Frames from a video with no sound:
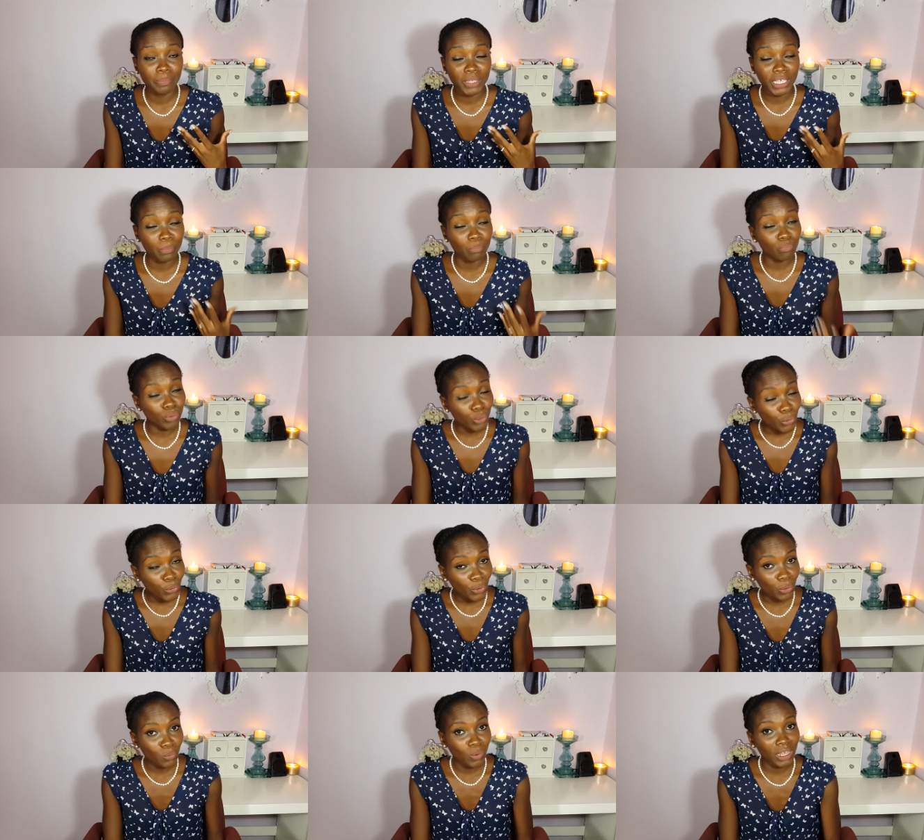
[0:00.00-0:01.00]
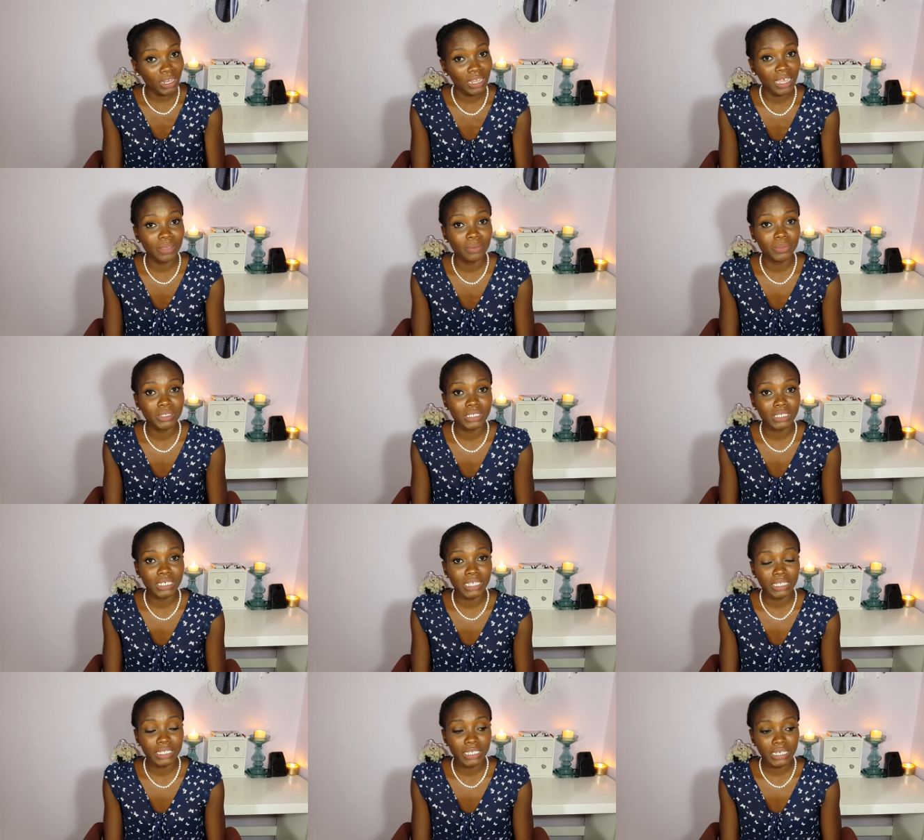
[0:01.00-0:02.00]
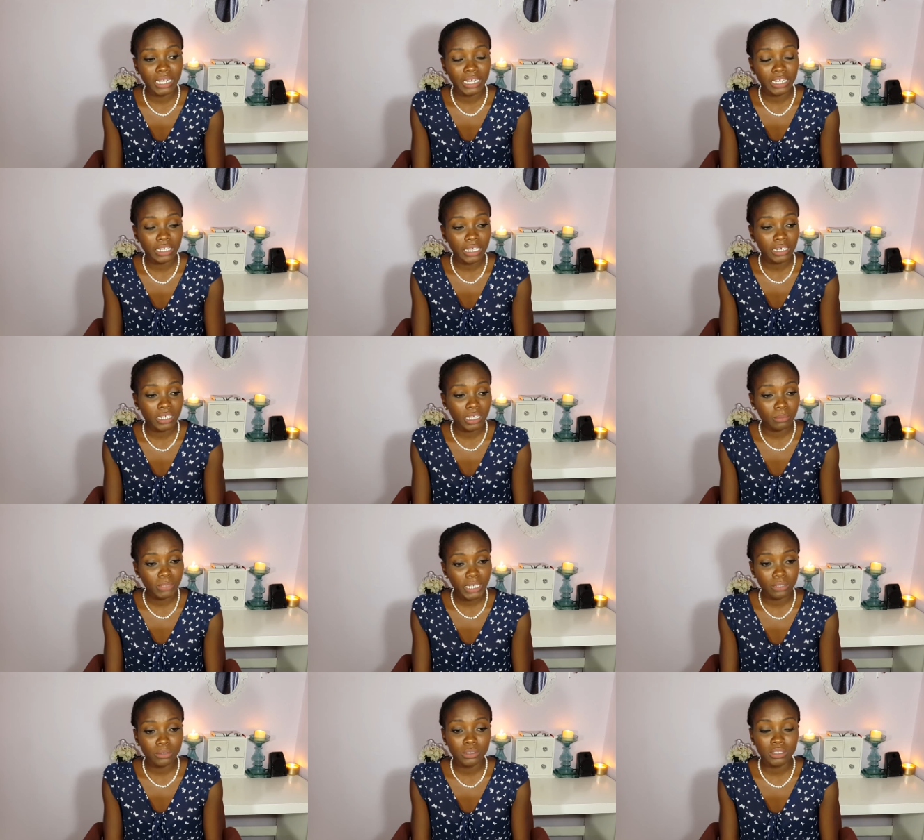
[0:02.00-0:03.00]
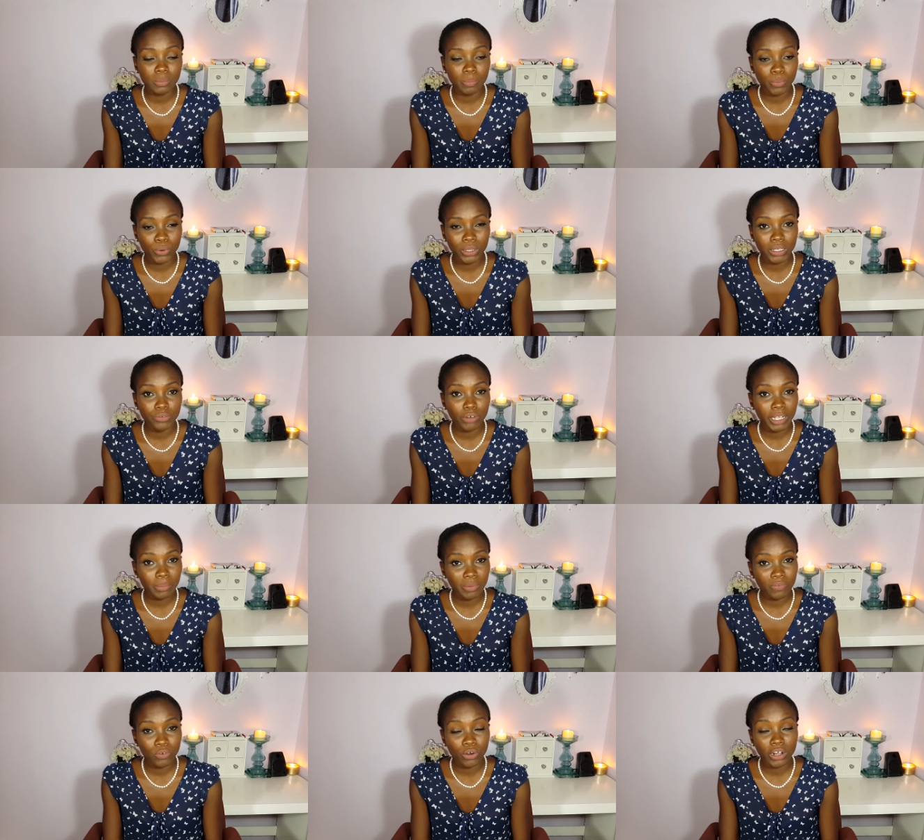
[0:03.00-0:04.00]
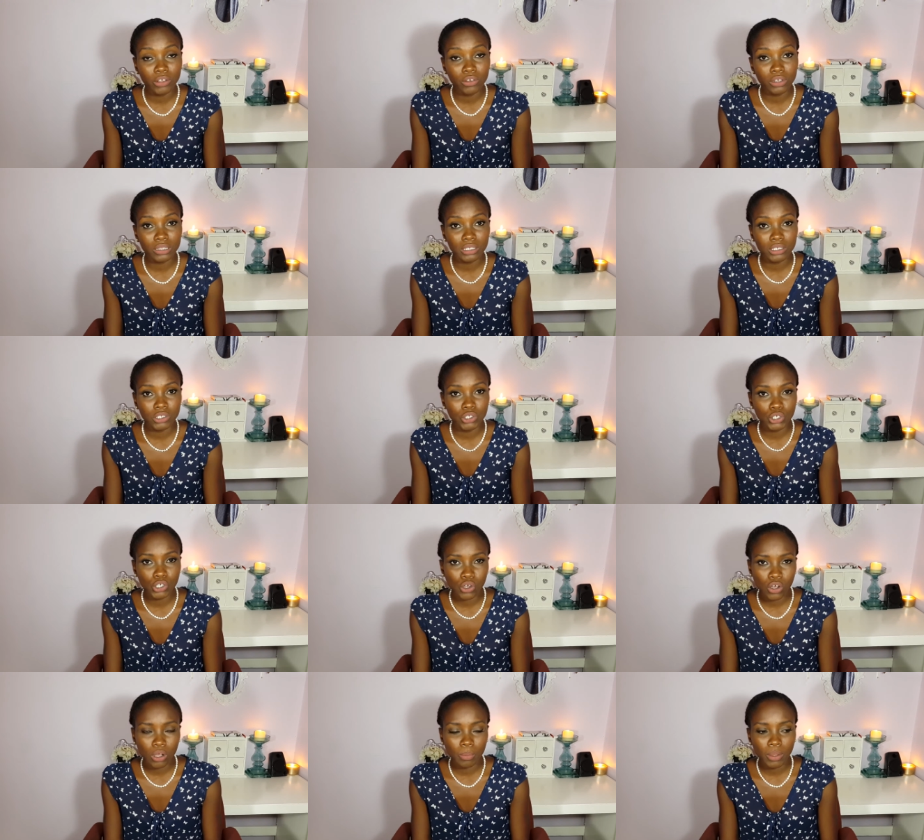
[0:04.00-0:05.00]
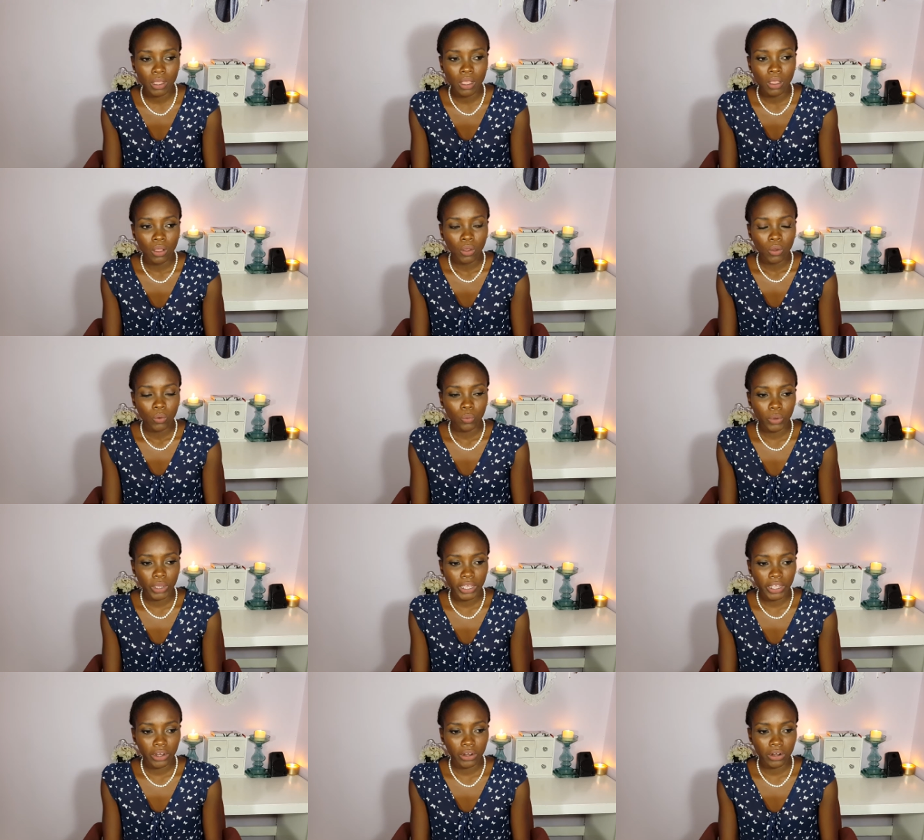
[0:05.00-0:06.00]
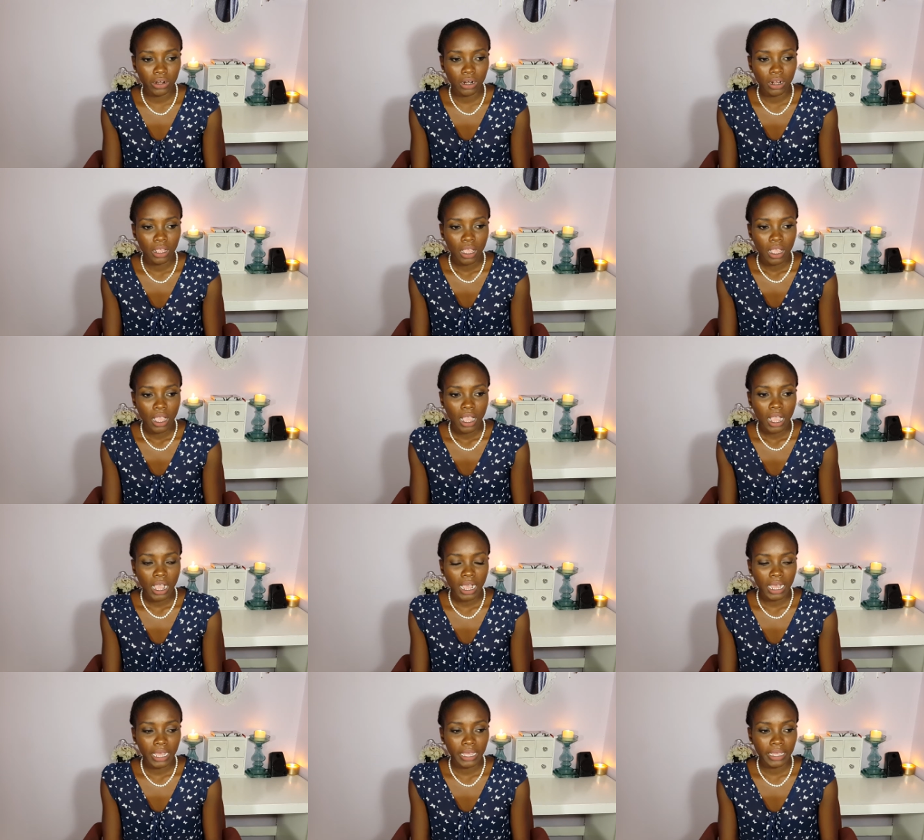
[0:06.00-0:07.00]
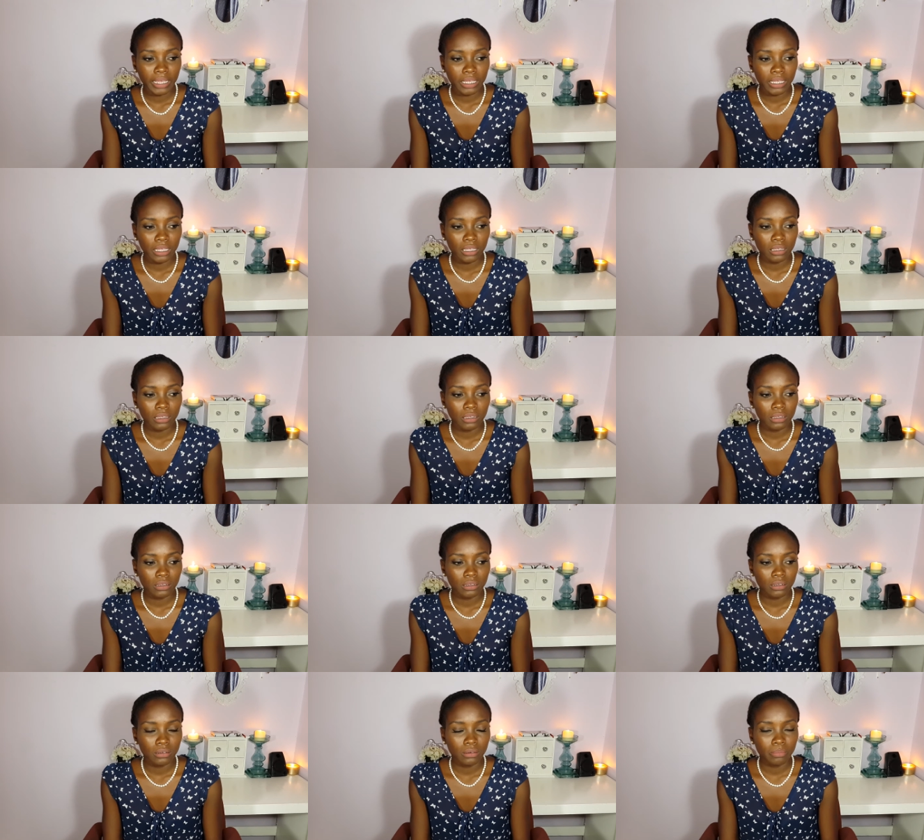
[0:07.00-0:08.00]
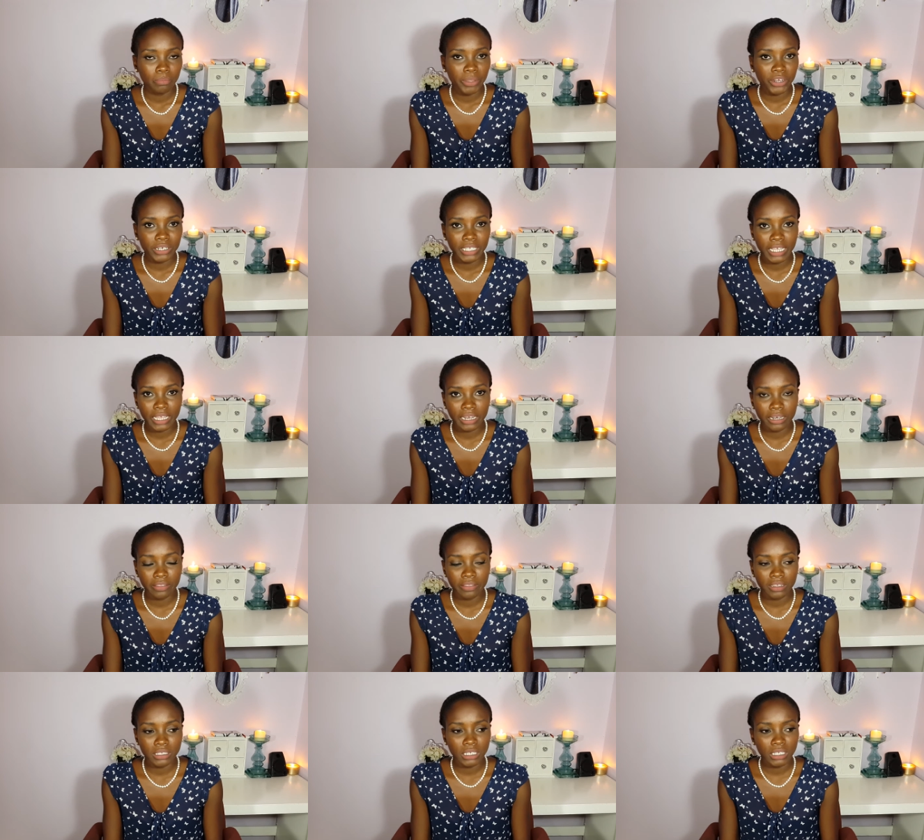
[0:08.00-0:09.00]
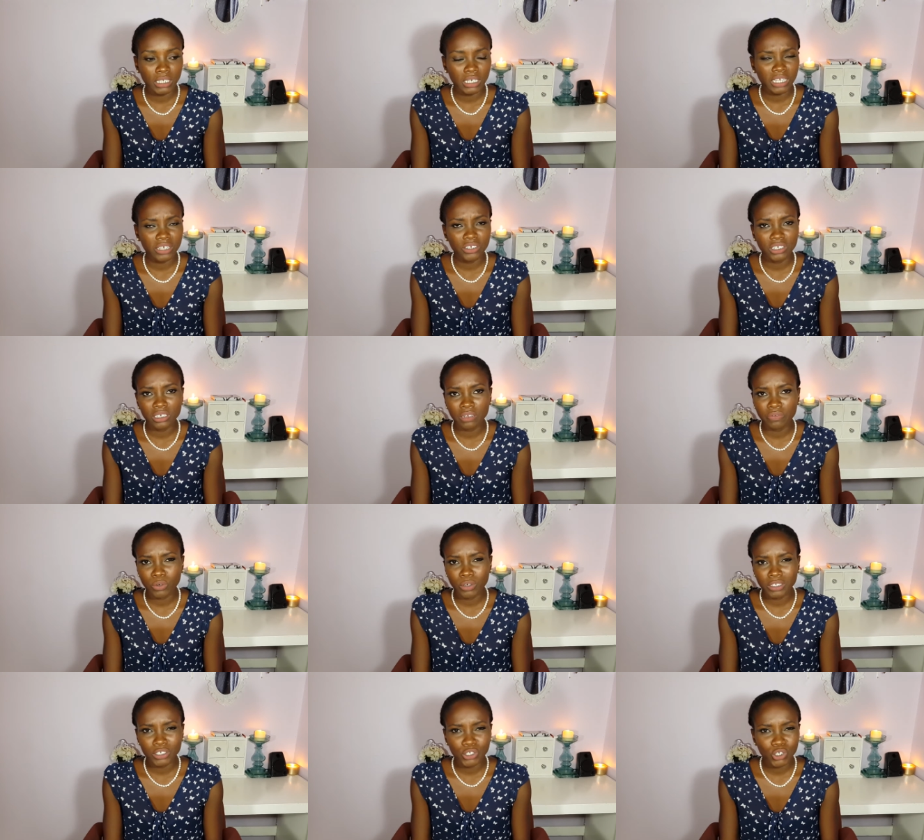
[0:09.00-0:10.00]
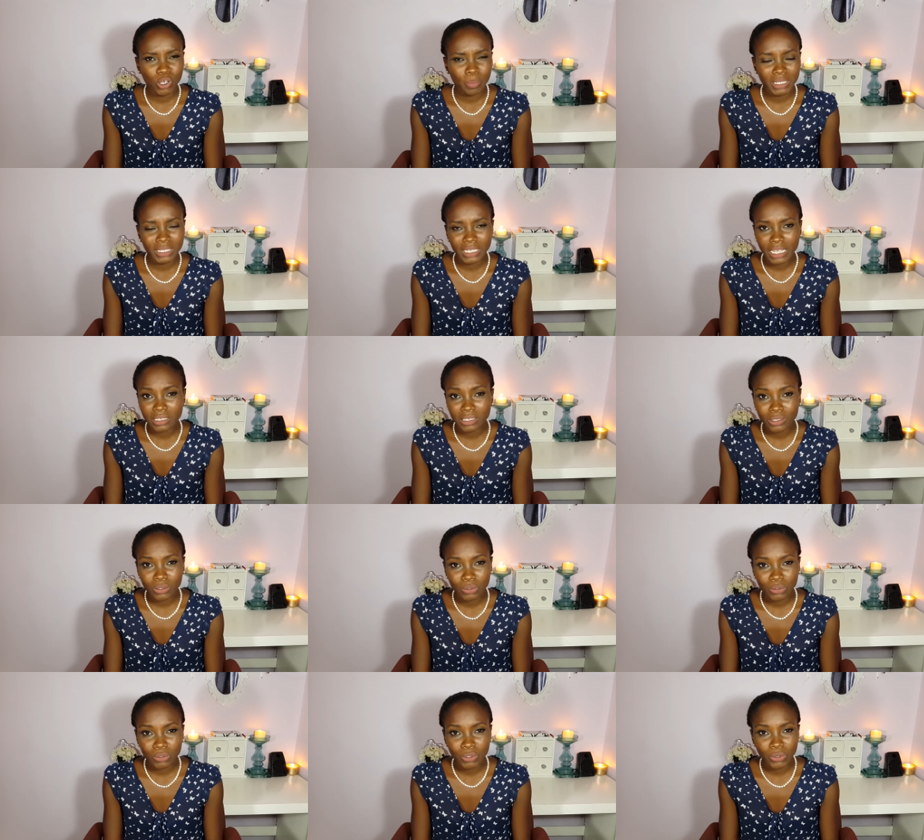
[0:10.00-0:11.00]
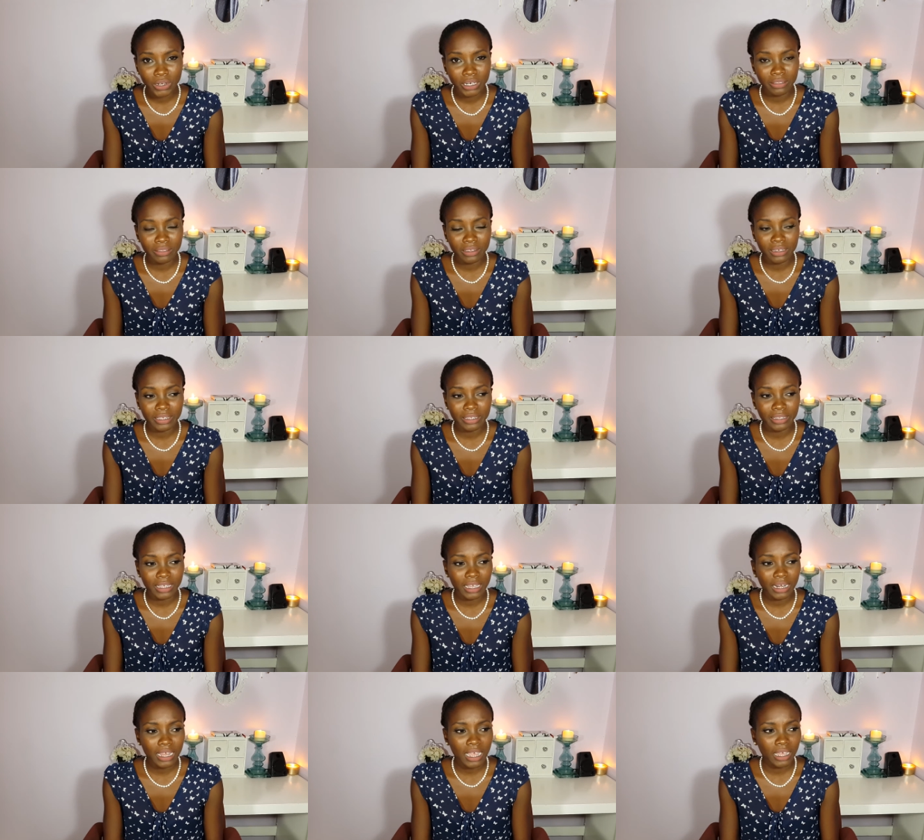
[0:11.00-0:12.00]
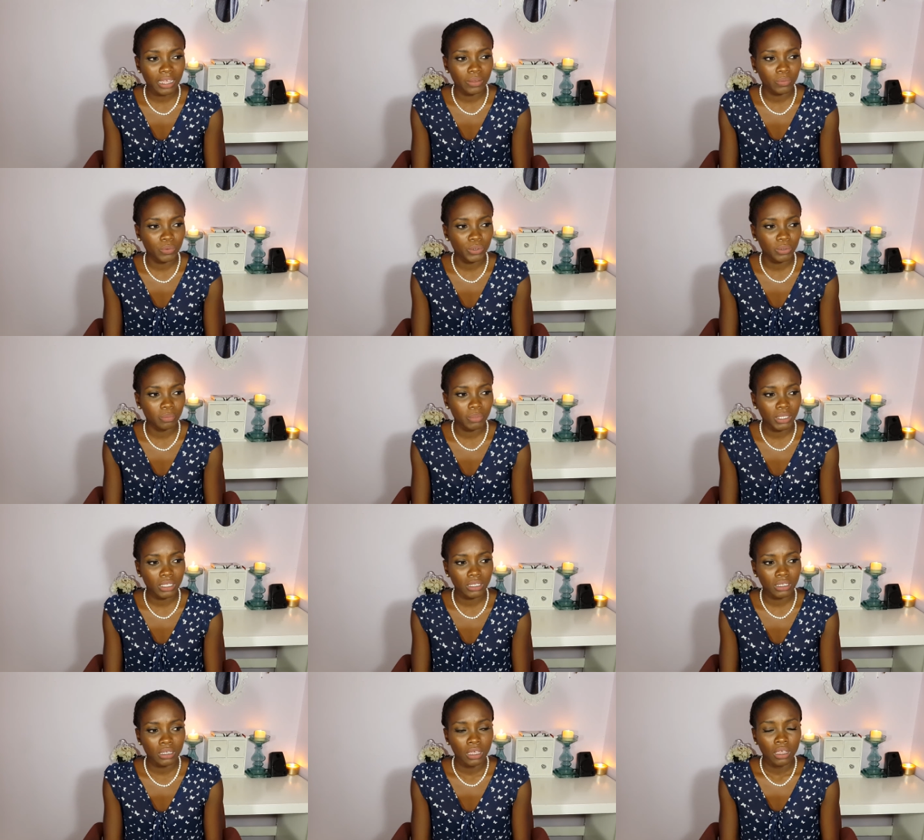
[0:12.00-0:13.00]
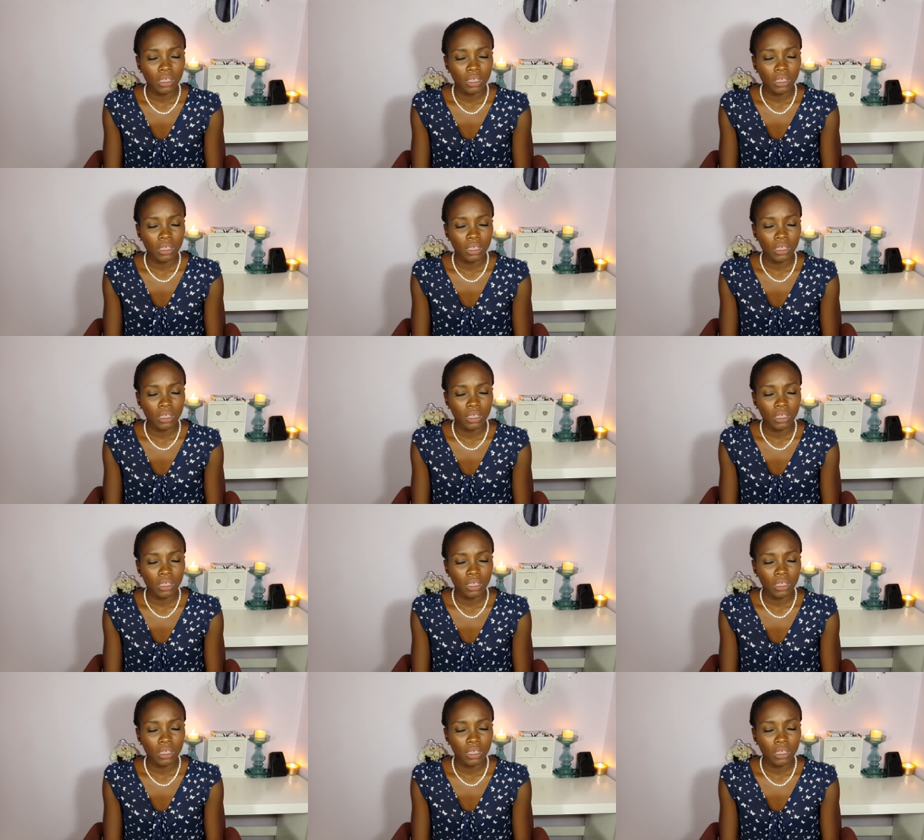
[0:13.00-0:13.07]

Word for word: being broke while I was in England. And it had come down to the point right before I got this job where I barely had anything to eat. I couldn't afford to shop at Tesco's or anything like that. I would be